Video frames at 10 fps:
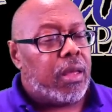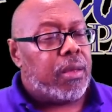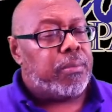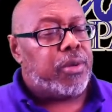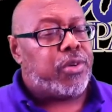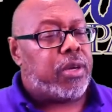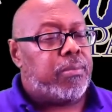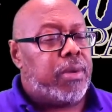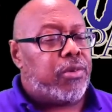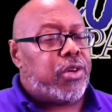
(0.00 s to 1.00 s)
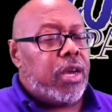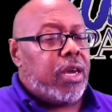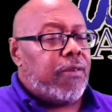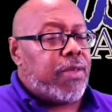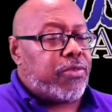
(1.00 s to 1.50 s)
Michigan Mitch,
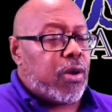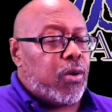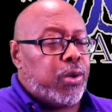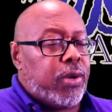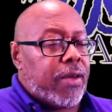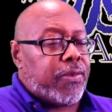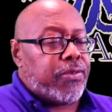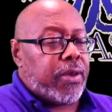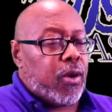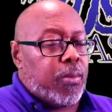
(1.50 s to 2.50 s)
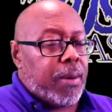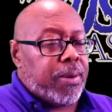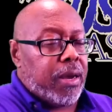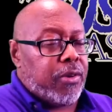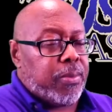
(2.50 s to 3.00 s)
if that's all you got to say on my
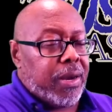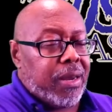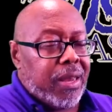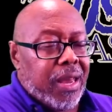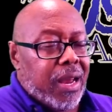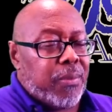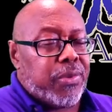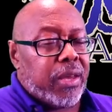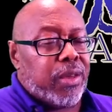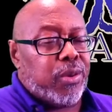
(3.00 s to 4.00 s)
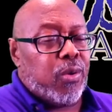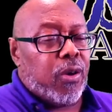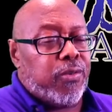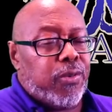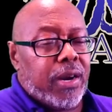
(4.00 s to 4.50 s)
page, man, I'm taking you
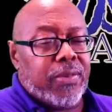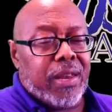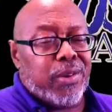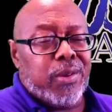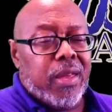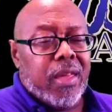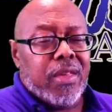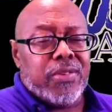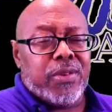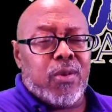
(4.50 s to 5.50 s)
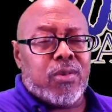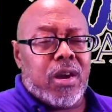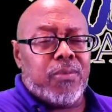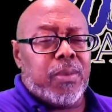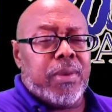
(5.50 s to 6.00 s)
off right now. See, don't
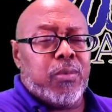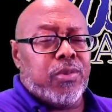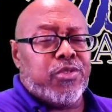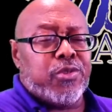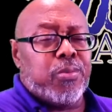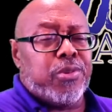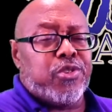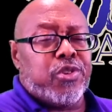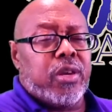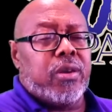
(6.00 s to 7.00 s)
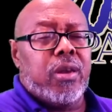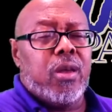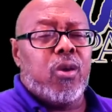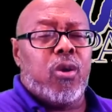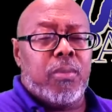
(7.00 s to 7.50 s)
come to me with stupid shit
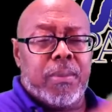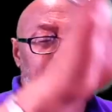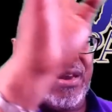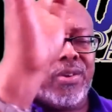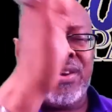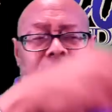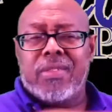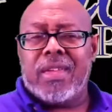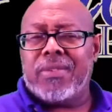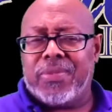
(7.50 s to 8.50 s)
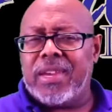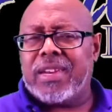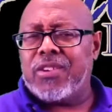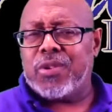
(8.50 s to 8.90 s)
on my page. That gets